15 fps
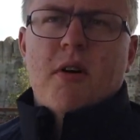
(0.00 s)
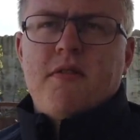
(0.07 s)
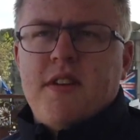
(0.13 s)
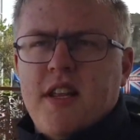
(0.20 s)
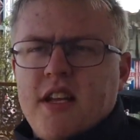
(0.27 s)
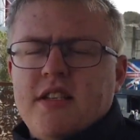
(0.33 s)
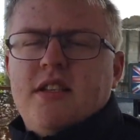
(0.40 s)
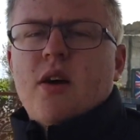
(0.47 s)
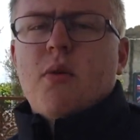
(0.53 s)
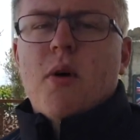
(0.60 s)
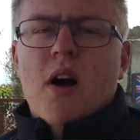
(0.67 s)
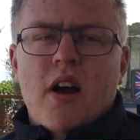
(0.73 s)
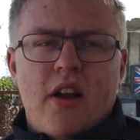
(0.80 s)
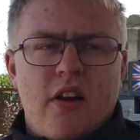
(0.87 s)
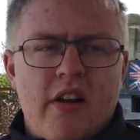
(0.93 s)
but obviously they're still
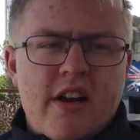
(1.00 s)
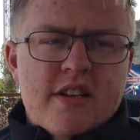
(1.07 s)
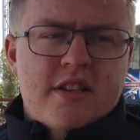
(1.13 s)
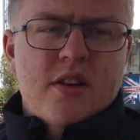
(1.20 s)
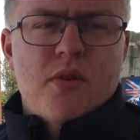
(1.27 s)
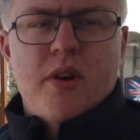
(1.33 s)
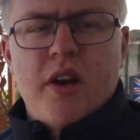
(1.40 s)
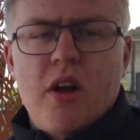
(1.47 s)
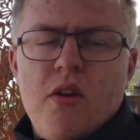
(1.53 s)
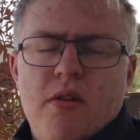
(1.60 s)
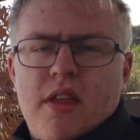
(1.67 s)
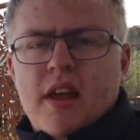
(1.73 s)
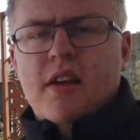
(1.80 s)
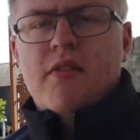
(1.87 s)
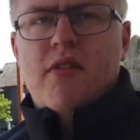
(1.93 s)
working on it. It's still a new
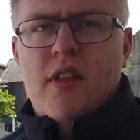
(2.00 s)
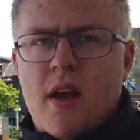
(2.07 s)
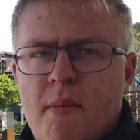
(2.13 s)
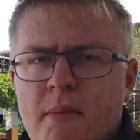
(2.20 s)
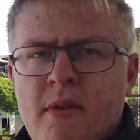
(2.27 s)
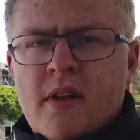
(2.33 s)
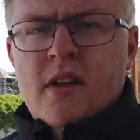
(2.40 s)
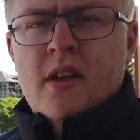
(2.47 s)
thing for them.